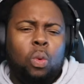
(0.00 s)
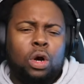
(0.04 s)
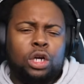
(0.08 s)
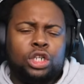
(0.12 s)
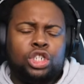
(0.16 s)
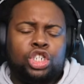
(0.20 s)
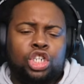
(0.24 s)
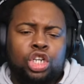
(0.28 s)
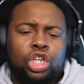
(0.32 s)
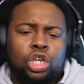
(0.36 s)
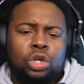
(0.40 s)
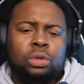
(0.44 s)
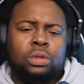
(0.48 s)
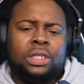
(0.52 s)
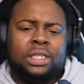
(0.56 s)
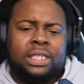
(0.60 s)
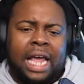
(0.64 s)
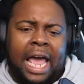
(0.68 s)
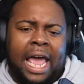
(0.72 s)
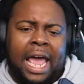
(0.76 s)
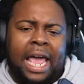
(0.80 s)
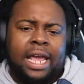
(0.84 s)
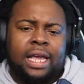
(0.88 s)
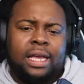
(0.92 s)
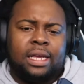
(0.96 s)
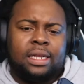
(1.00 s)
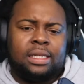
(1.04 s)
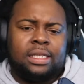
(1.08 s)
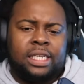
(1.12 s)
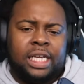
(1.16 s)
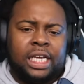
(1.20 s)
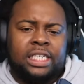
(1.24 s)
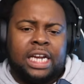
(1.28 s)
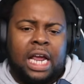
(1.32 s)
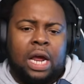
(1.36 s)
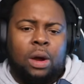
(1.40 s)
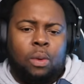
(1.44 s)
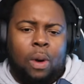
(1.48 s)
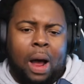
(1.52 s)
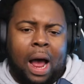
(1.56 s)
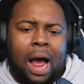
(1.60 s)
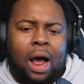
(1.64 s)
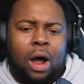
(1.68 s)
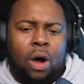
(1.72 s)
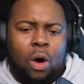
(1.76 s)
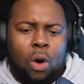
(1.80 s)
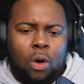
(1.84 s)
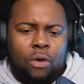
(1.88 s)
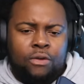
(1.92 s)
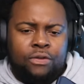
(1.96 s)
Would you take T.J. Watt
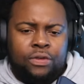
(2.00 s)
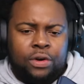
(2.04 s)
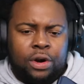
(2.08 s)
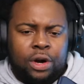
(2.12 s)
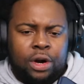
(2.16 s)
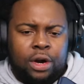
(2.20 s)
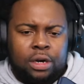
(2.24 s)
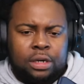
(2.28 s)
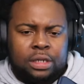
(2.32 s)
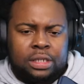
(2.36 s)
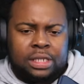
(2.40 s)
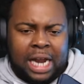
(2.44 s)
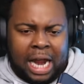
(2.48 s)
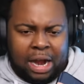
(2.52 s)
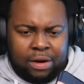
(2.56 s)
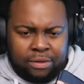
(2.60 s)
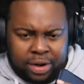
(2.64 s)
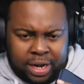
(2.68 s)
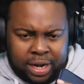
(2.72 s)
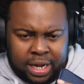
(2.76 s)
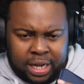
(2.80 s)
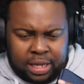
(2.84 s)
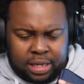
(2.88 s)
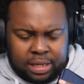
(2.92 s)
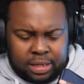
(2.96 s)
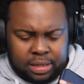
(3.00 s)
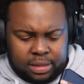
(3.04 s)
over Tyreek?